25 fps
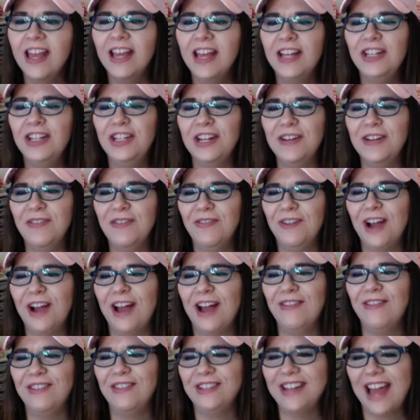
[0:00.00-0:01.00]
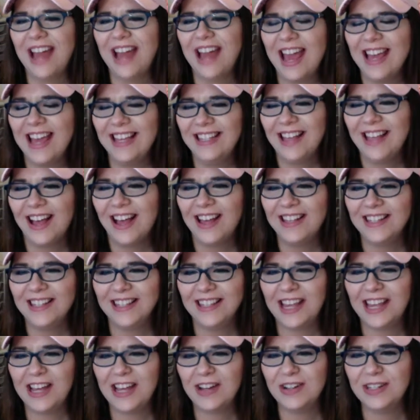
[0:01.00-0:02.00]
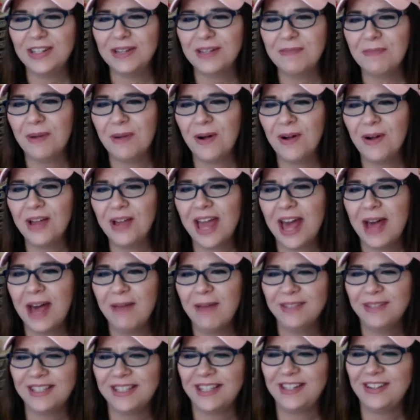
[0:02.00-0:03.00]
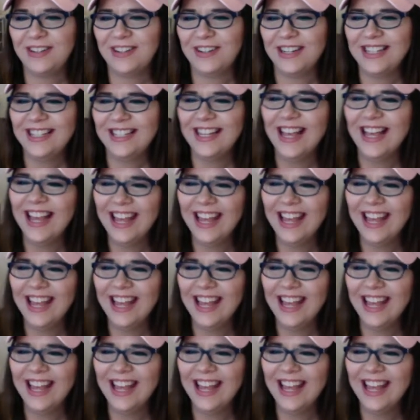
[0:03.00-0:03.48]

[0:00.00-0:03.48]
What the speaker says: Jennifer Evelyn Hayes, Hot Slayers and Ball Caps series.